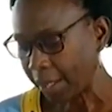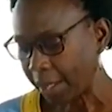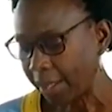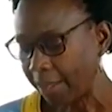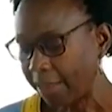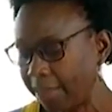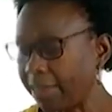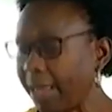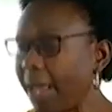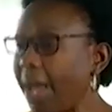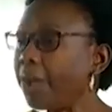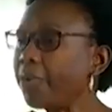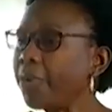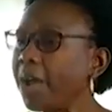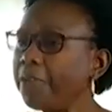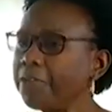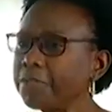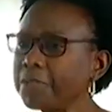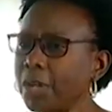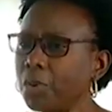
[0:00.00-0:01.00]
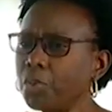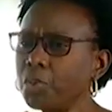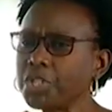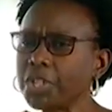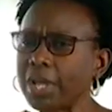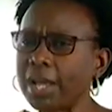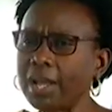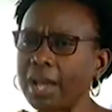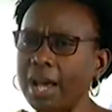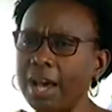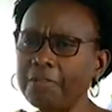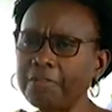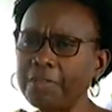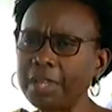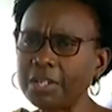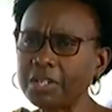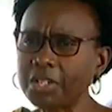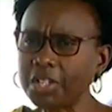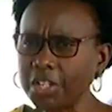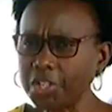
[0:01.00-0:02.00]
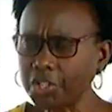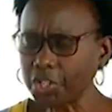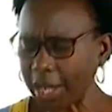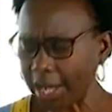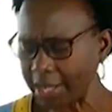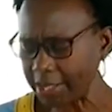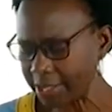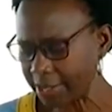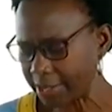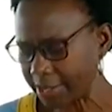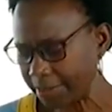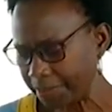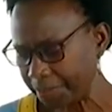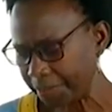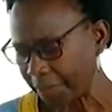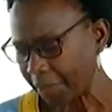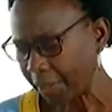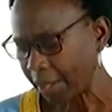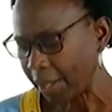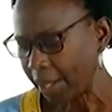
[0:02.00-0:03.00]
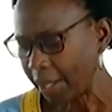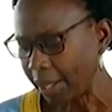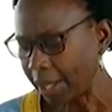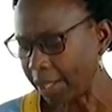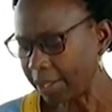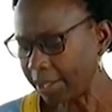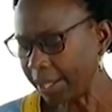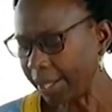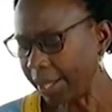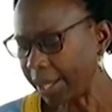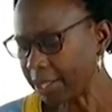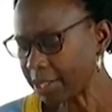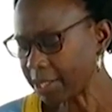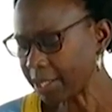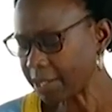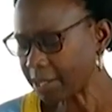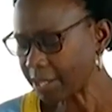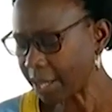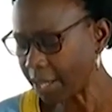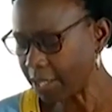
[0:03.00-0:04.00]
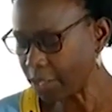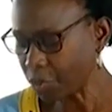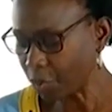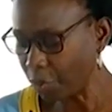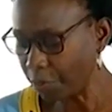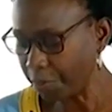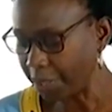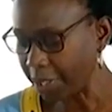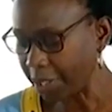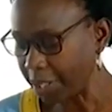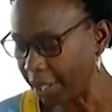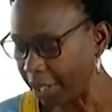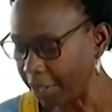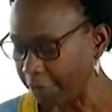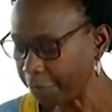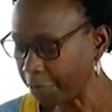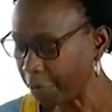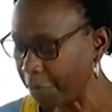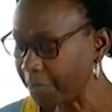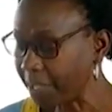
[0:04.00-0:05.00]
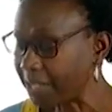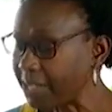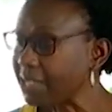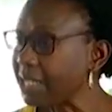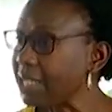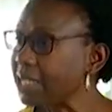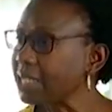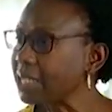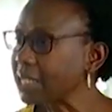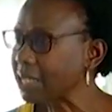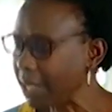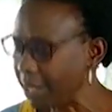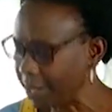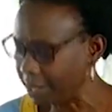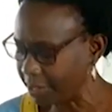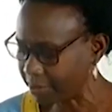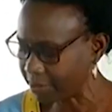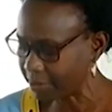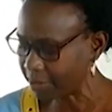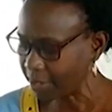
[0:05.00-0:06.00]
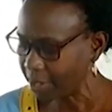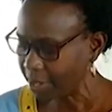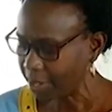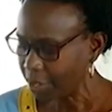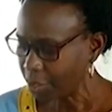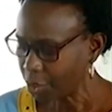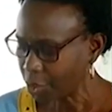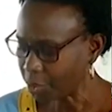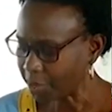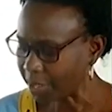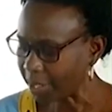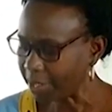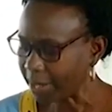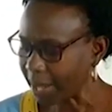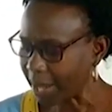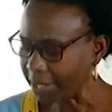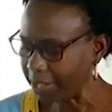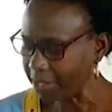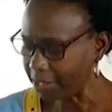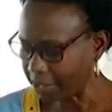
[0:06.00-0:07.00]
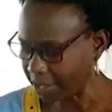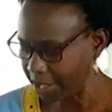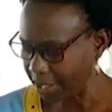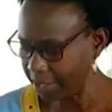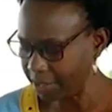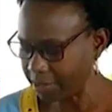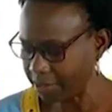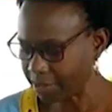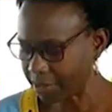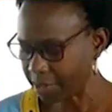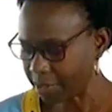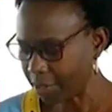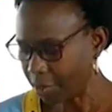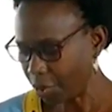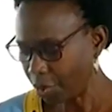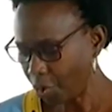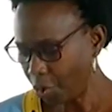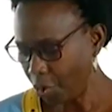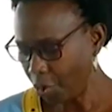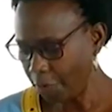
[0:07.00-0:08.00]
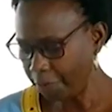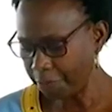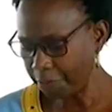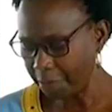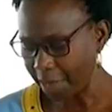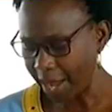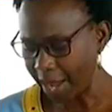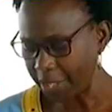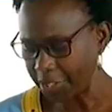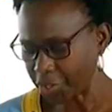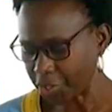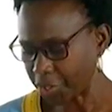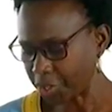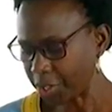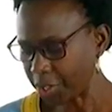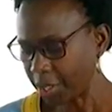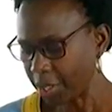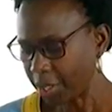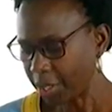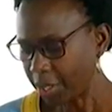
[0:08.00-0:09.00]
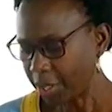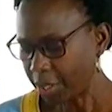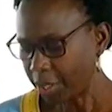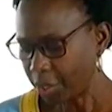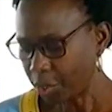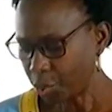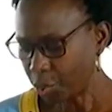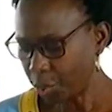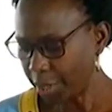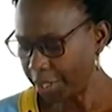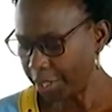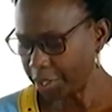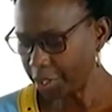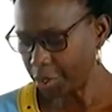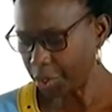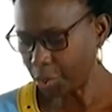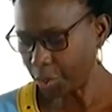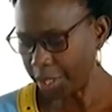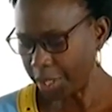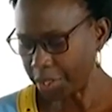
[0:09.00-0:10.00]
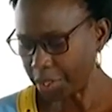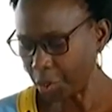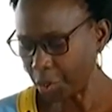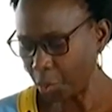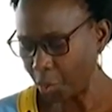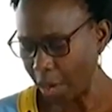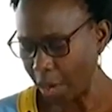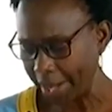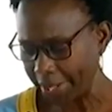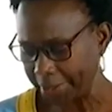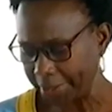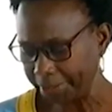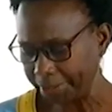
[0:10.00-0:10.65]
Thereafter, we shall have the teachers, and the exercise will begin from the 16th to the 19th of March 2021.